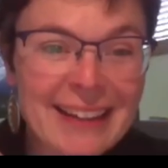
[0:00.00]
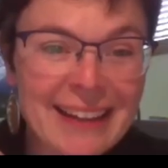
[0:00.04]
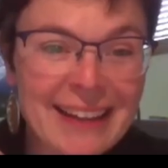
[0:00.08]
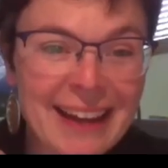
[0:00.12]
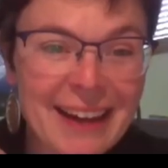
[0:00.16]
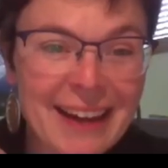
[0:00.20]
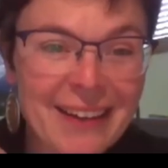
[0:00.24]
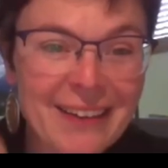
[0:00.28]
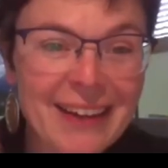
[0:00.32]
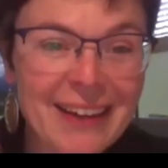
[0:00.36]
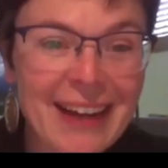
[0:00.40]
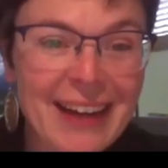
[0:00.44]

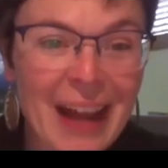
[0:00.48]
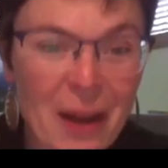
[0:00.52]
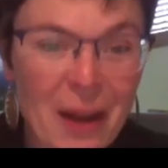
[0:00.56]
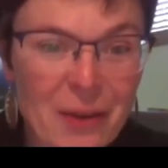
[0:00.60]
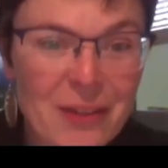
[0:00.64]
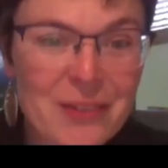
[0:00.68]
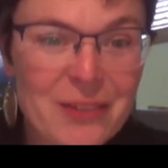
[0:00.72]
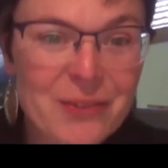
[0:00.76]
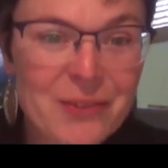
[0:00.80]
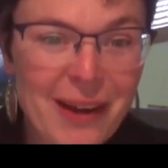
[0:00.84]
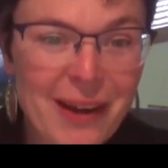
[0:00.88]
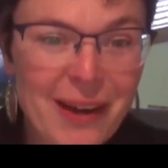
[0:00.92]
now and how
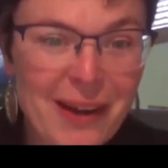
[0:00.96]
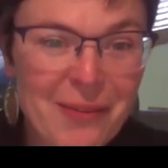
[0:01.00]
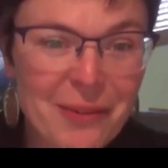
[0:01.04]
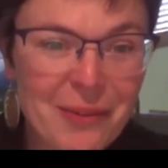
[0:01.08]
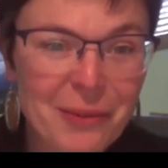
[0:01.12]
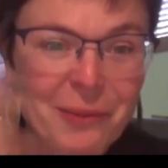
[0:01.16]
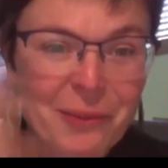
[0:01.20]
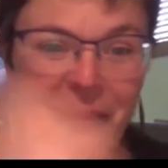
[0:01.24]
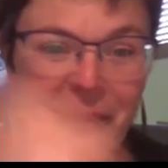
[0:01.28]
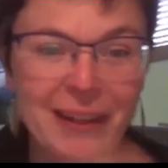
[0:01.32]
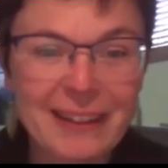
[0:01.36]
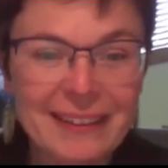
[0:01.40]
to
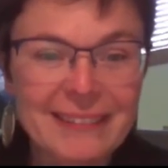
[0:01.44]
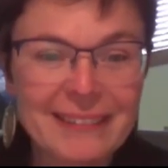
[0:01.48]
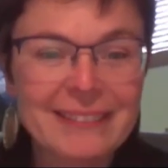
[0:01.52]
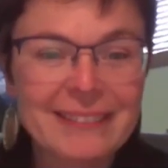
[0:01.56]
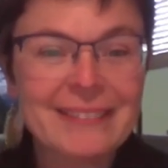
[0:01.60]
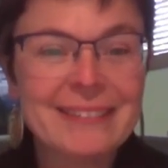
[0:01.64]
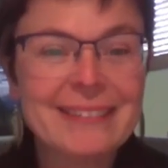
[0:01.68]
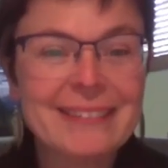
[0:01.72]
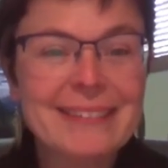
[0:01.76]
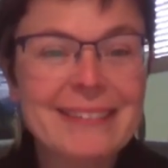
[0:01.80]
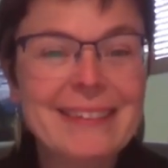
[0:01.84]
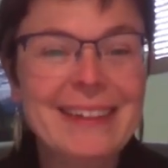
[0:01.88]
travel well
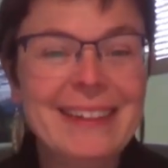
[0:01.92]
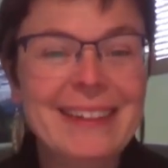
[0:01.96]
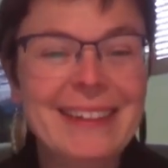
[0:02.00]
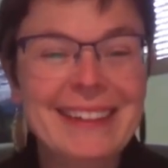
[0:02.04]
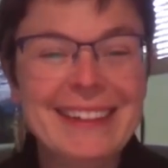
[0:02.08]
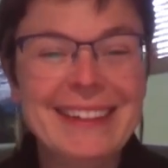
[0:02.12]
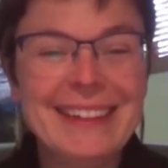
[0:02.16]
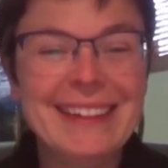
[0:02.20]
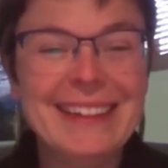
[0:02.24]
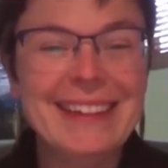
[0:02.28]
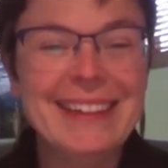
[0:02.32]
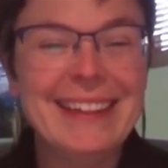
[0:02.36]

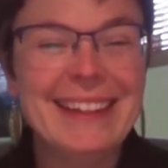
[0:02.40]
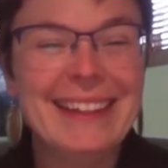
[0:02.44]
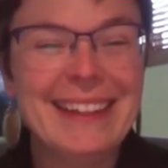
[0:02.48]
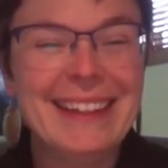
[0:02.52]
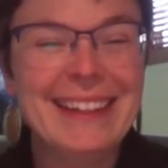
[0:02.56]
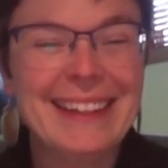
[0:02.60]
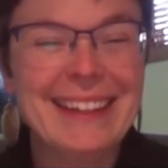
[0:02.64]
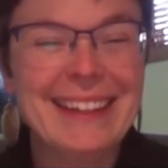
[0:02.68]
exactly